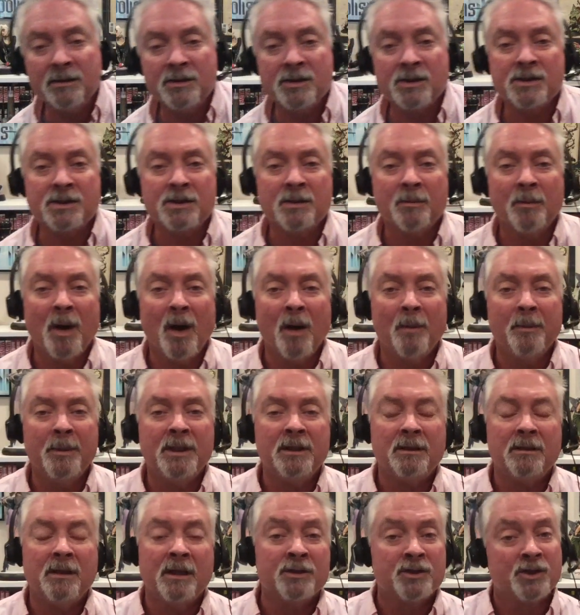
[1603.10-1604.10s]
just a
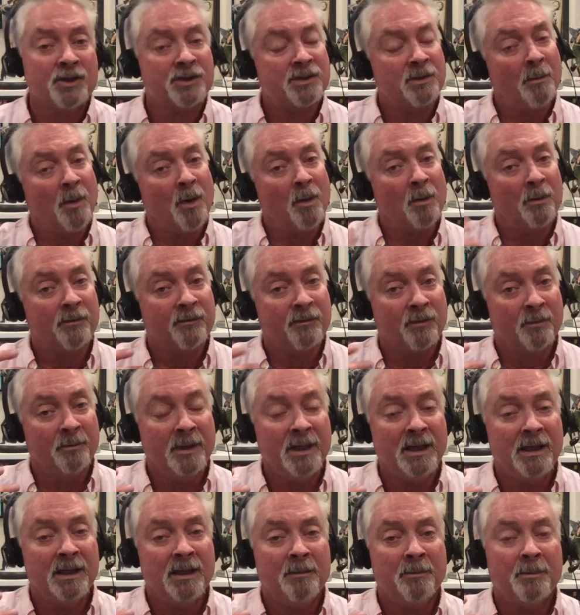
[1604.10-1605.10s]
moment. In just a moment for
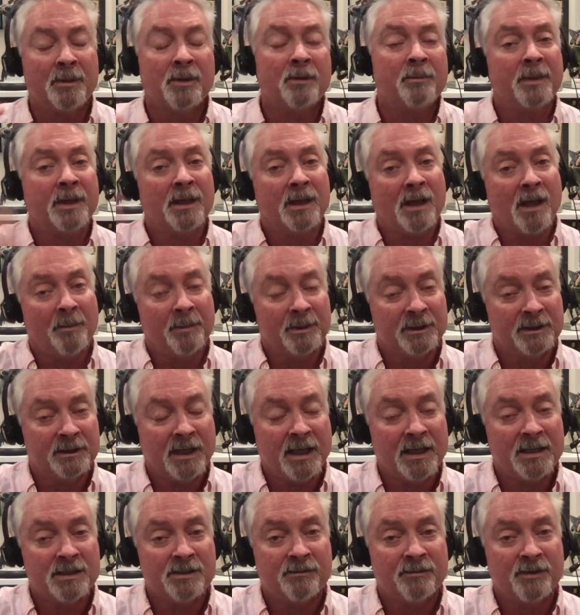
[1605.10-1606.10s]
me, but it'll be a couple of
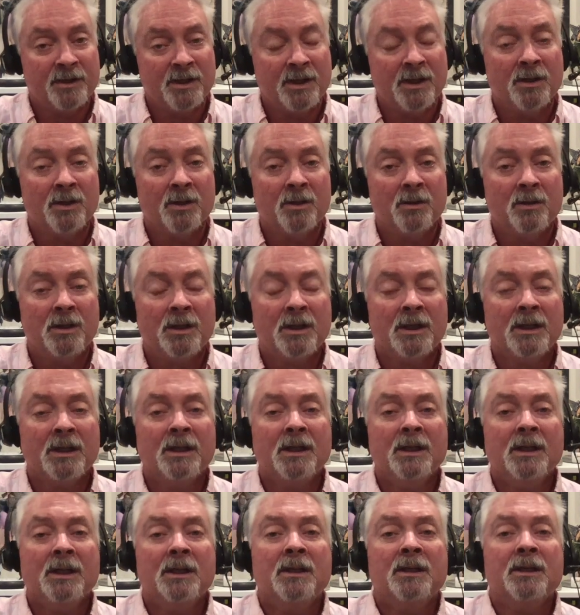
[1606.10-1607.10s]
days for you.
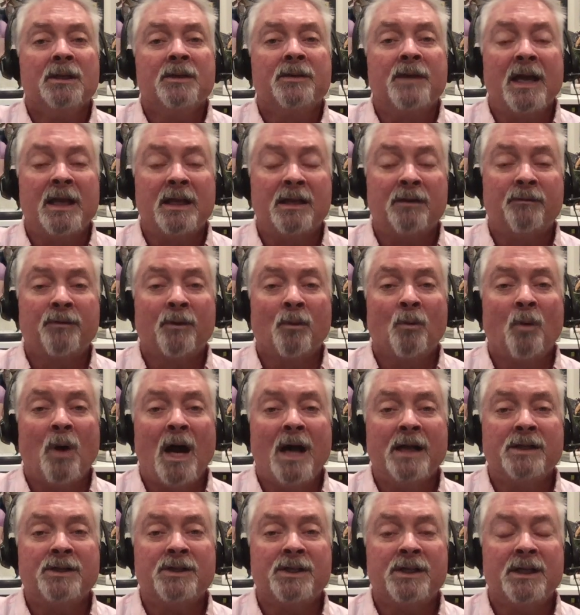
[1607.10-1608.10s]
Thank you for
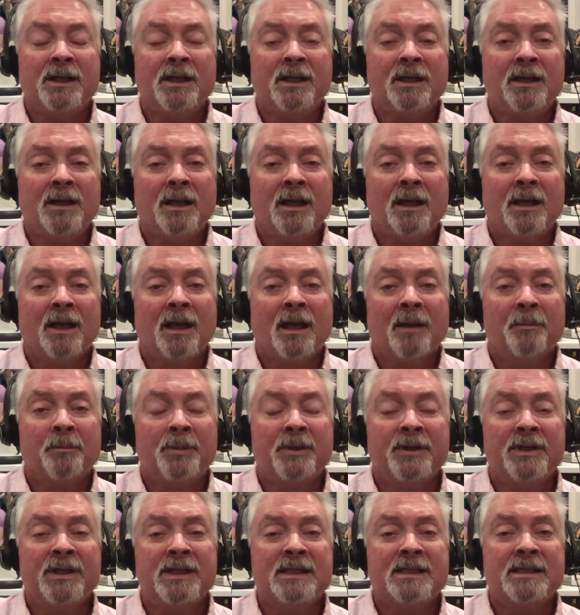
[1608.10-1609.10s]
watching.
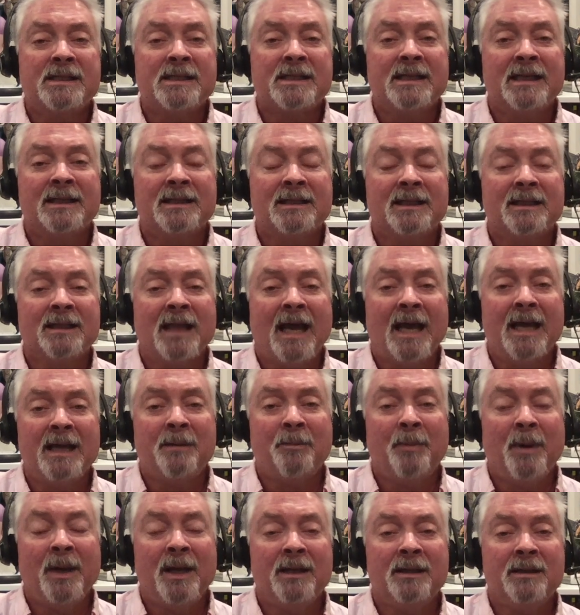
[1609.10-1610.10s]
Please hit the like
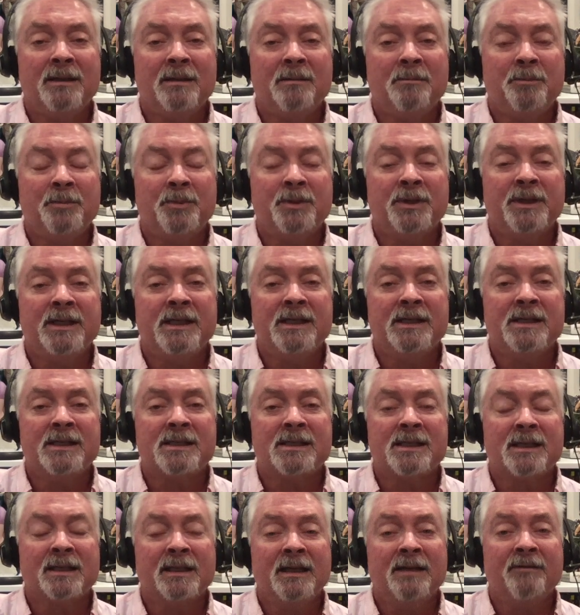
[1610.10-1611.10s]
button. Please
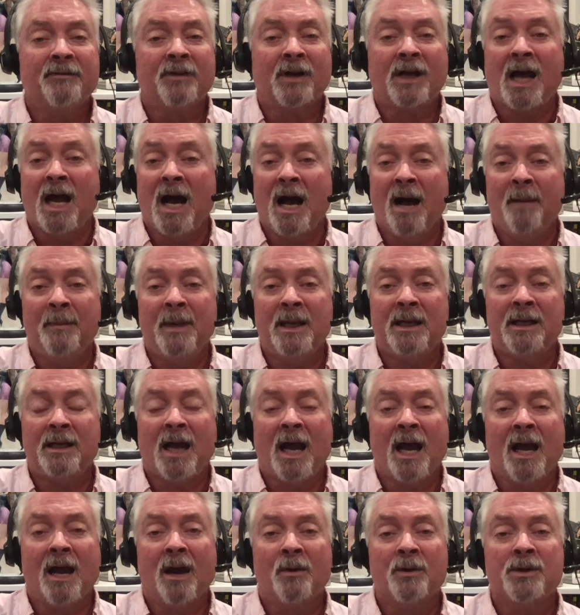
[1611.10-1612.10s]
leave a comment.
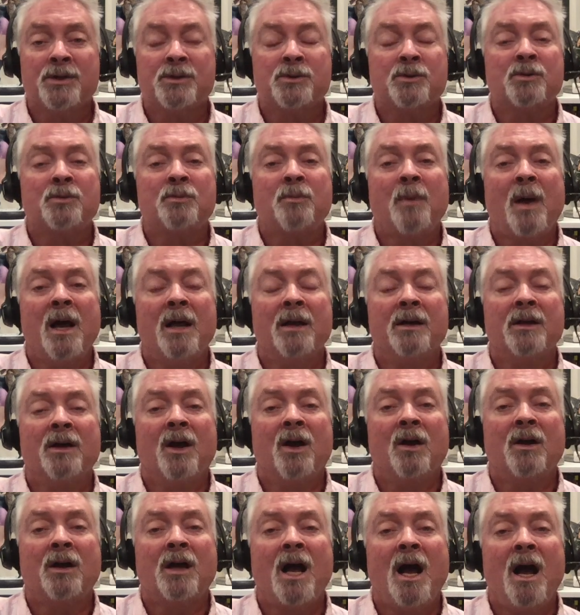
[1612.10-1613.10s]
I always respond to
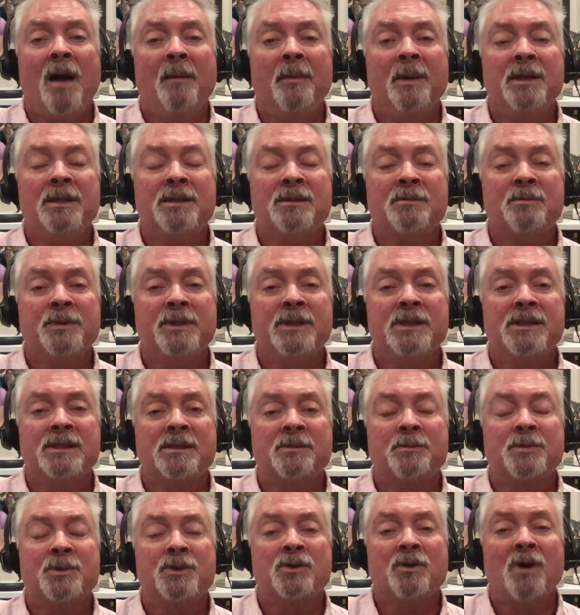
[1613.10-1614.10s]
all comments. Please
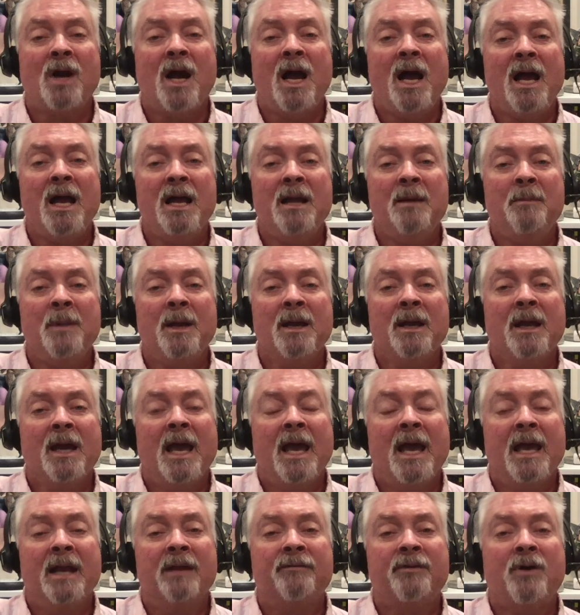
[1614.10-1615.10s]
subscribe.
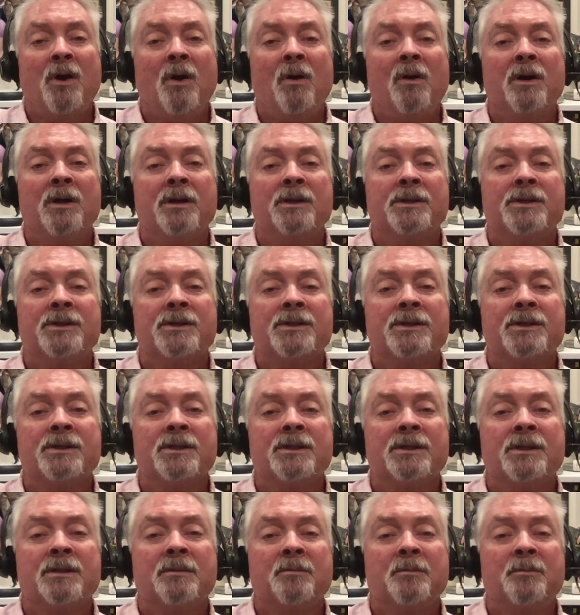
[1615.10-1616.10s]
And of course,
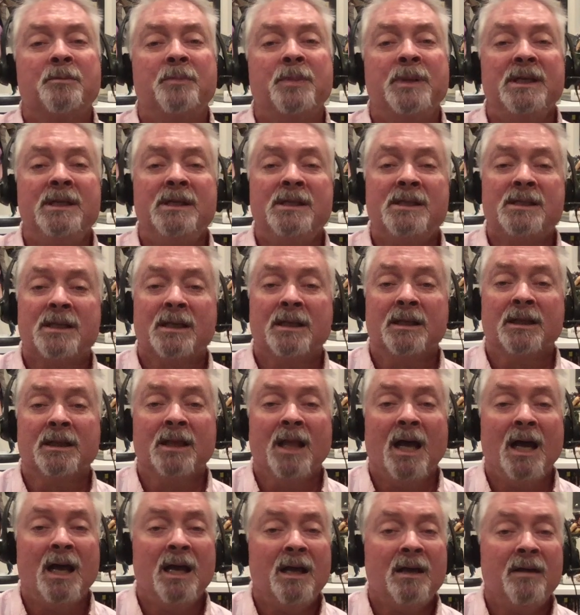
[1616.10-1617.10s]
peace and
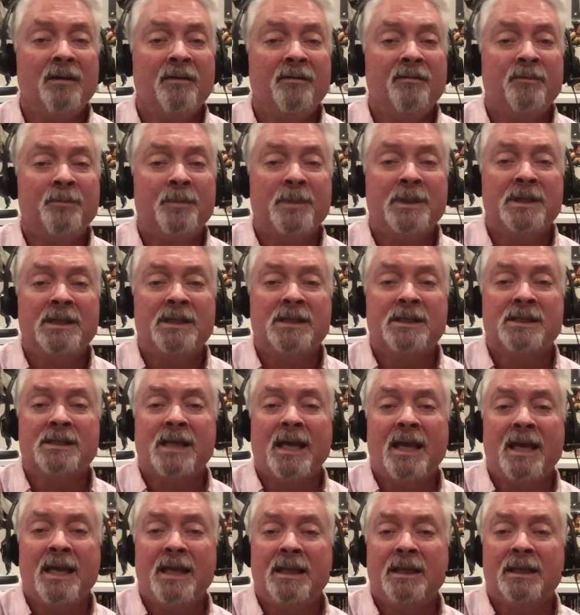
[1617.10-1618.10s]
love. Peace
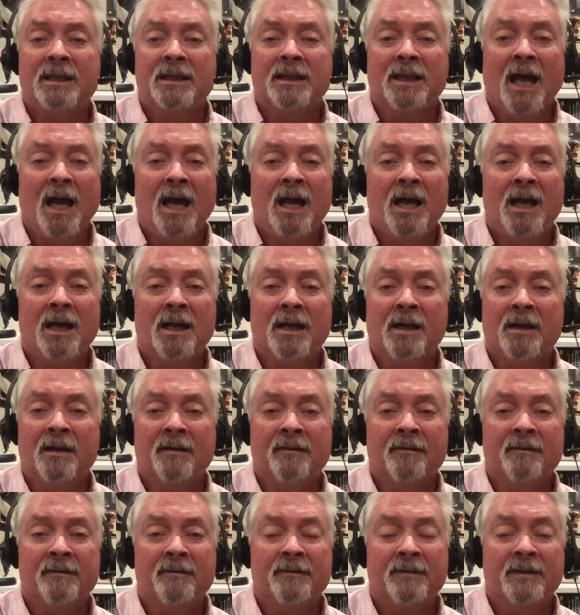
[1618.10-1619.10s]
and love.
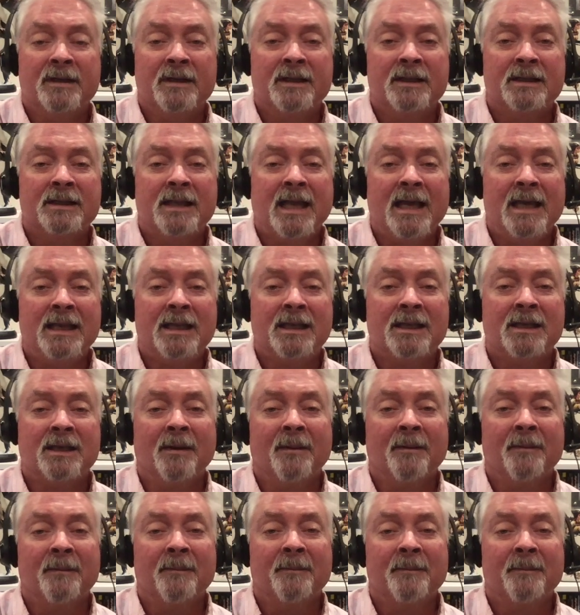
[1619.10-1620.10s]
Thank you.